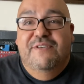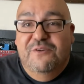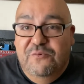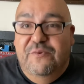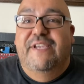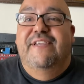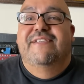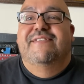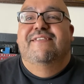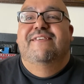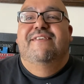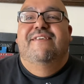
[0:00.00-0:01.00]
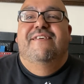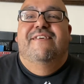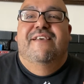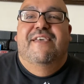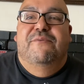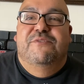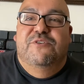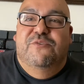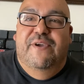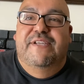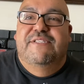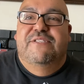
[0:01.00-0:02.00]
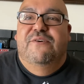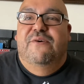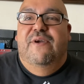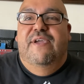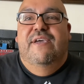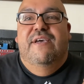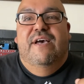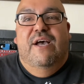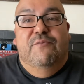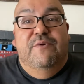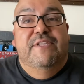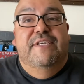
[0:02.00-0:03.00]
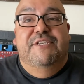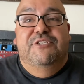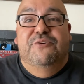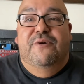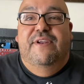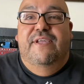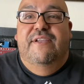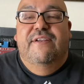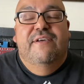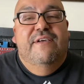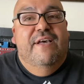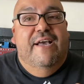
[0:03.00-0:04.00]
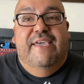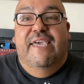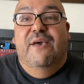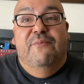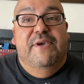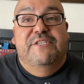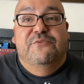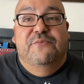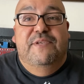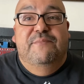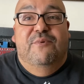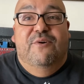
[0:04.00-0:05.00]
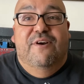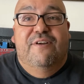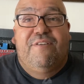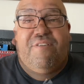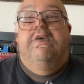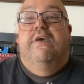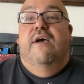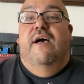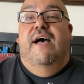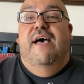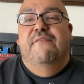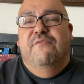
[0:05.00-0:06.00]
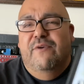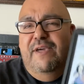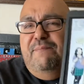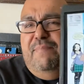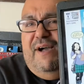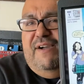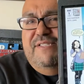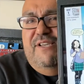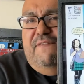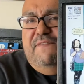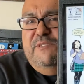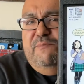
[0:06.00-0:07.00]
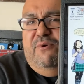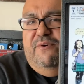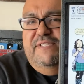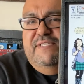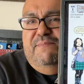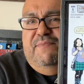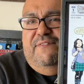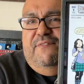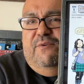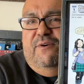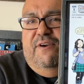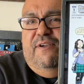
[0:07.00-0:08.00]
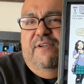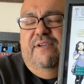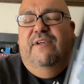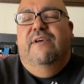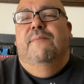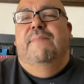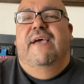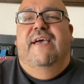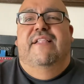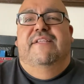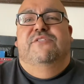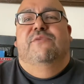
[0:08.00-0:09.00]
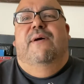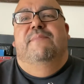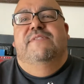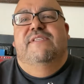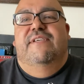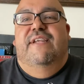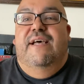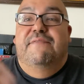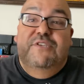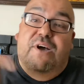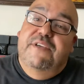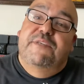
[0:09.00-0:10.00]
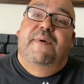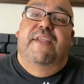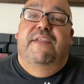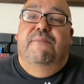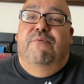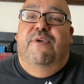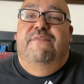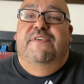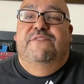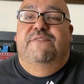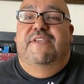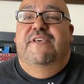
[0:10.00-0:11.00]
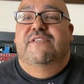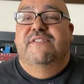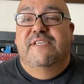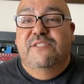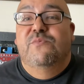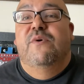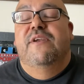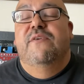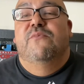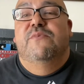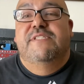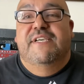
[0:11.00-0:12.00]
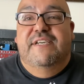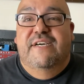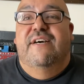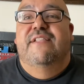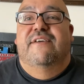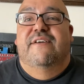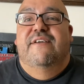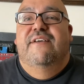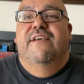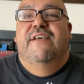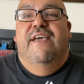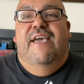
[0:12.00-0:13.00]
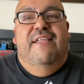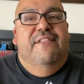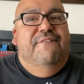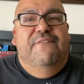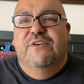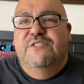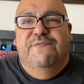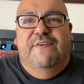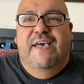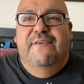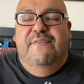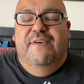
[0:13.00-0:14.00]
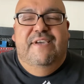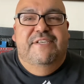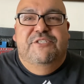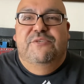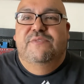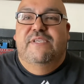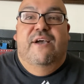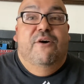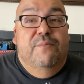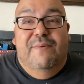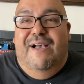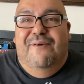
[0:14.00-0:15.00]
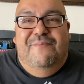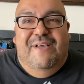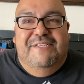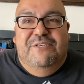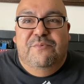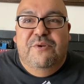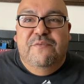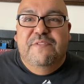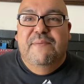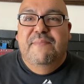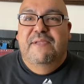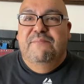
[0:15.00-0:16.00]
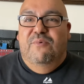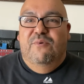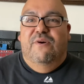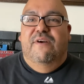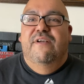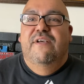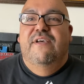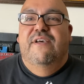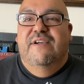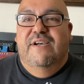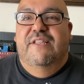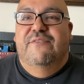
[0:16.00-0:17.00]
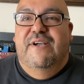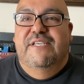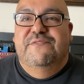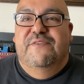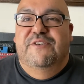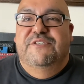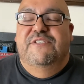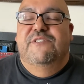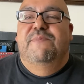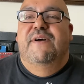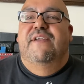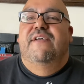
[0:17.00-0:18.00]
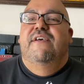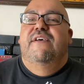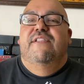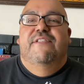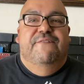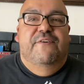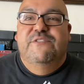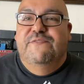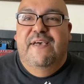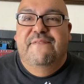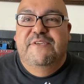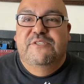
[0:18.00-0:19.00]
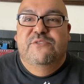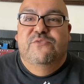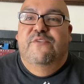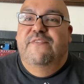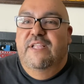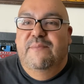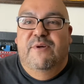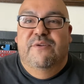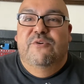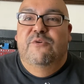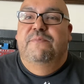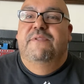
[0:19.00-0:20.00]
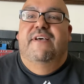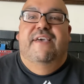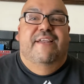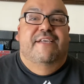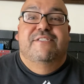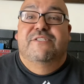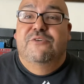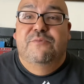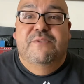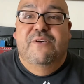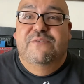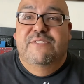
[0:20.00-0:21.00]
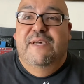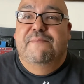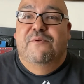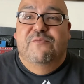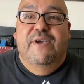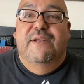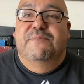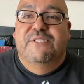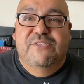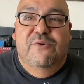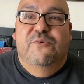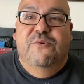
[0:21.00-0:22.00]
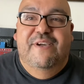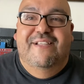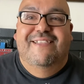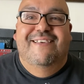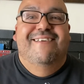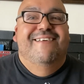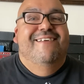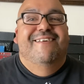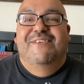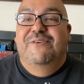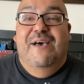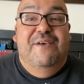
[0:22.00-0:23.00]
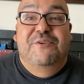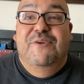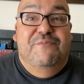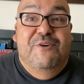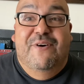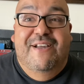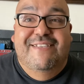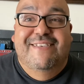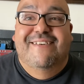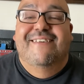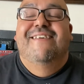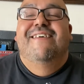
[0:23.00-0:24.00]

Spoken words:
read it. It was a great story. I really enjoyed it. I can't wait to read more. I've read Box Office Poison before by Alex Robinson, and I've talked about it in previous videos. This one was in color, and the first 5 issues, I don't know if they made more colorized versions, but the first 5 issues were available on Hoopla, and I scooped those up and read them so quickly, you have no idea.